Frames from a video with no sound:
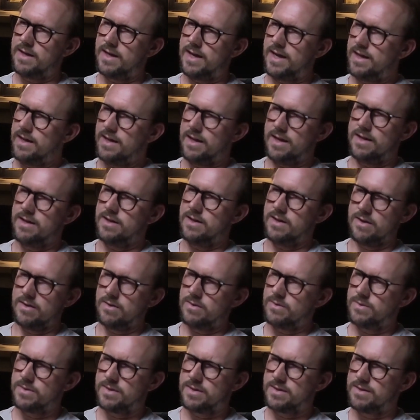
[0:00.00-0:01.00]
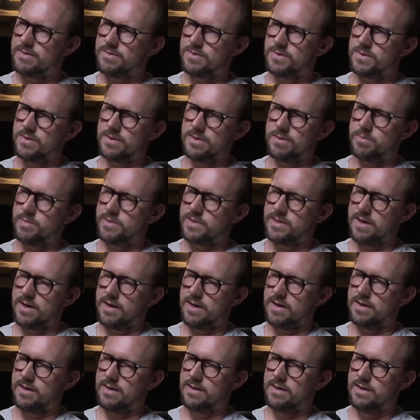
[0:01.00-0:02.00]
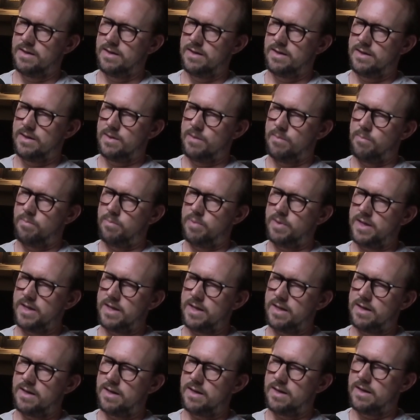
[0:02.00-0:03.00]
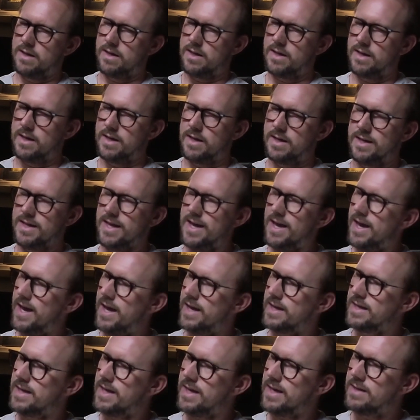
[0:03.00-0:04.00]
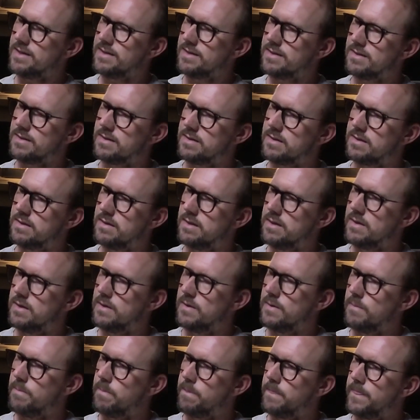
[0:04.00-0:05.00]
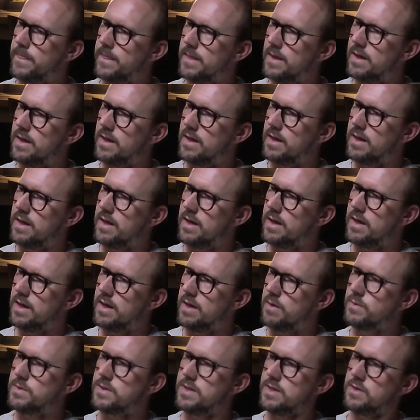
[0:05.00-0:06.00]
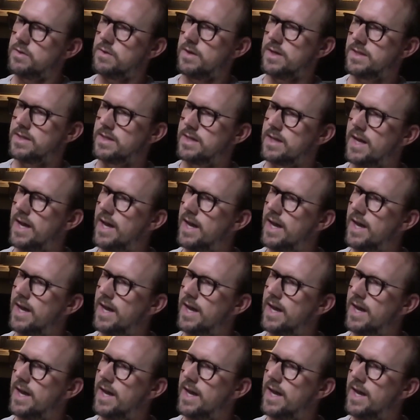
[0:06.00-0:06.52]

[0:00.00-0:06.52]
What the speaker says: I know it was really bizarre, but yeah, I guess it was interesting.